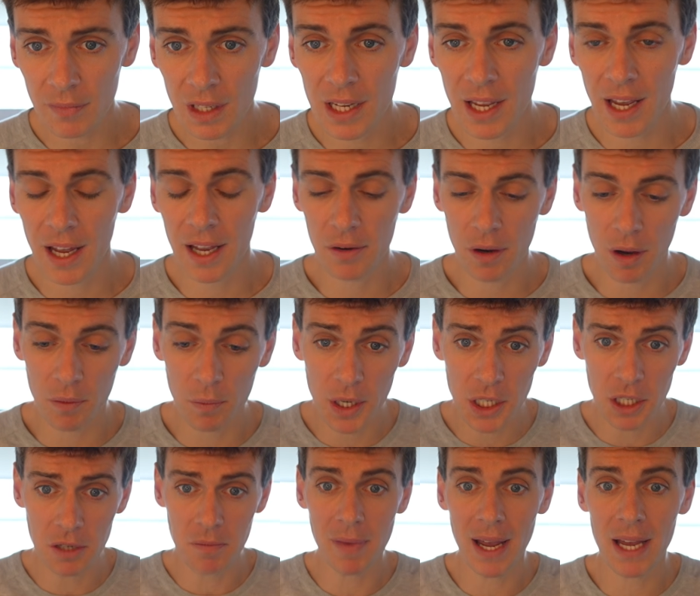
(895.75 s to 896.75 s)
And
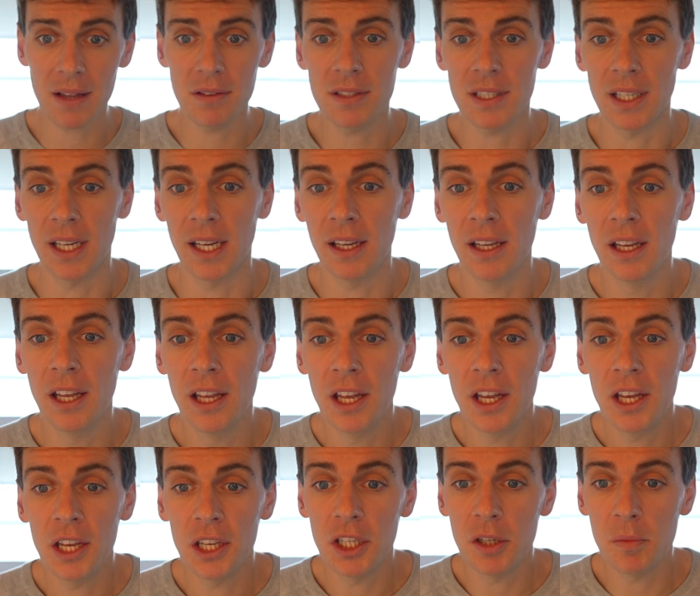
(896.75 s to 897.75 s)
when you mount it,
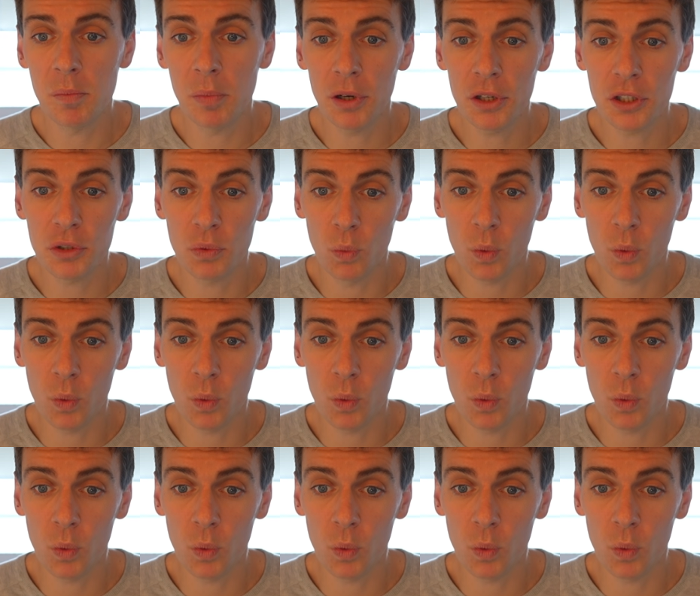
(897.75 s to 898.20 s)
you push